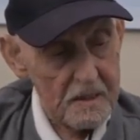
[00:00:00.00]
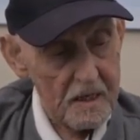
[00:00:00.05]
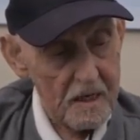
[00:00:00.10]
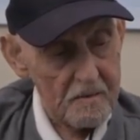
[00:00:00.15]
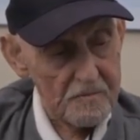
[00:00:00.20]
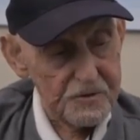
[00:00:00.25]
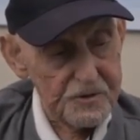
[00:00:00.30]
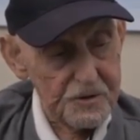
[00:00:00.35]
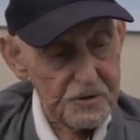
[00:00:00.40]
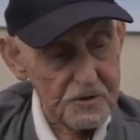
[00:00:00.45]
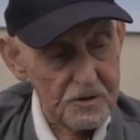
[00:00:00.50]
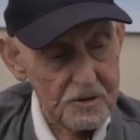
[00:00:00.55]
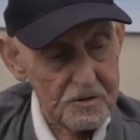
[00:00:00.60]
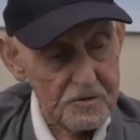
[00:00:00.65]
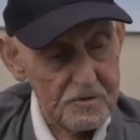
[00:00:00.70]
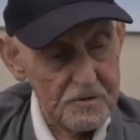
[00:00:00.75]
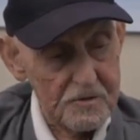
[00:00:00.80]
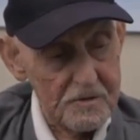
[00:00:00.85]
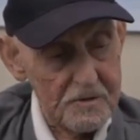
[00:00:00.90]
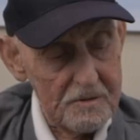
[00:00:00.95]
I'm
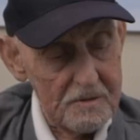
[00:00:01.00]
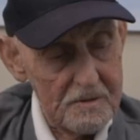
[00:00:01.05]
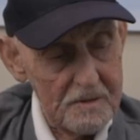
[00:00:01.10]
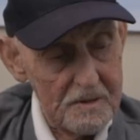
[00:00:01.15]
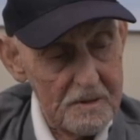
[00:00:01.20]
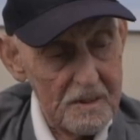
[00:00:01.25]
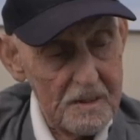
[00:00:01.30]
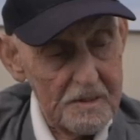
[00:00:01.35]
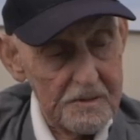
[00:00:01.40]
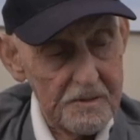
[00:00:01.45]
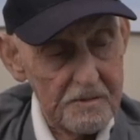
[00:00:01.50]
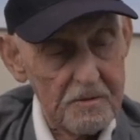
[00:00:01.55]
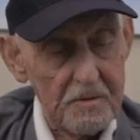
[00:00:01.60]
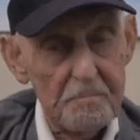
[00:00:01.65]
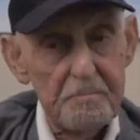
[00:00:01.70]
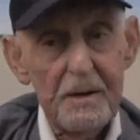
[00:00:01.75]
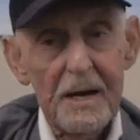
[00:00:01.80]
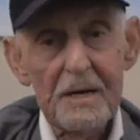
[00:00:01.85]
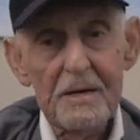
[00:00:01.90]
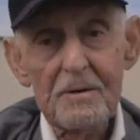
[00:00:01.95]
sure there are
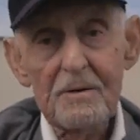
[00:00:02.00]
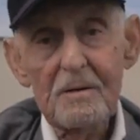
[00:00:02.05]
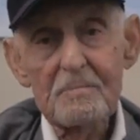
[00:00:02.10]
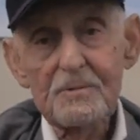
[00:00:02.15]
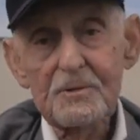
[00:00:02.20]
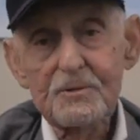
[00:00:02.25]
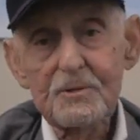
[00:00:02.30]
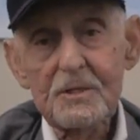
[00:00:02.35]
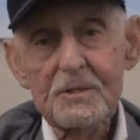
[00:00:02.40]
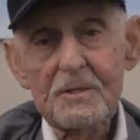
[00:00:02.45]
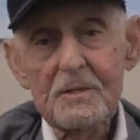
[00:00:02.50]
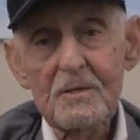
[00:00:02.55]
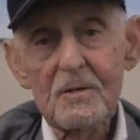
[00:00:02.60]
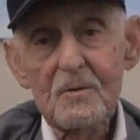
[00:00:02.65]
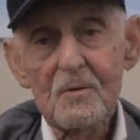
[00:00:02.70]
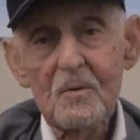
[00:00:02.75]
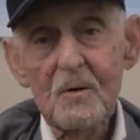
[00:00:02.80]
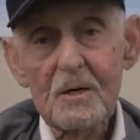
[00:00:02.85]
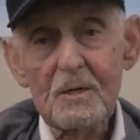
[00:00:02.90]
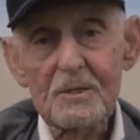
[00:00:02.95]
better, I'm sure there
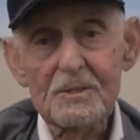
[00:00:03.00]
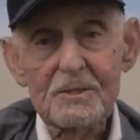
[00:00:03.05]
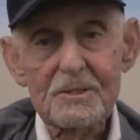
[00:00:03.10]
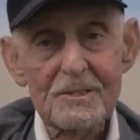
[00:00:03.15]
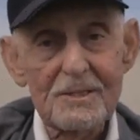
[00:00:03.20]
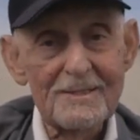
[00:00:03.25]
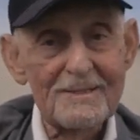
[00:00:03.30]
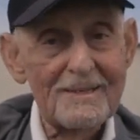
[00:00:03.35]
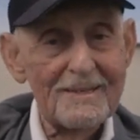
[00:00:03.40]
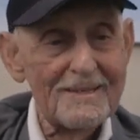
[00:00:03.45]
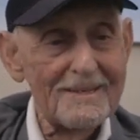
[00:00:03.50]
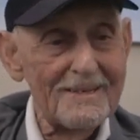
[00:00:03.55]
are worse.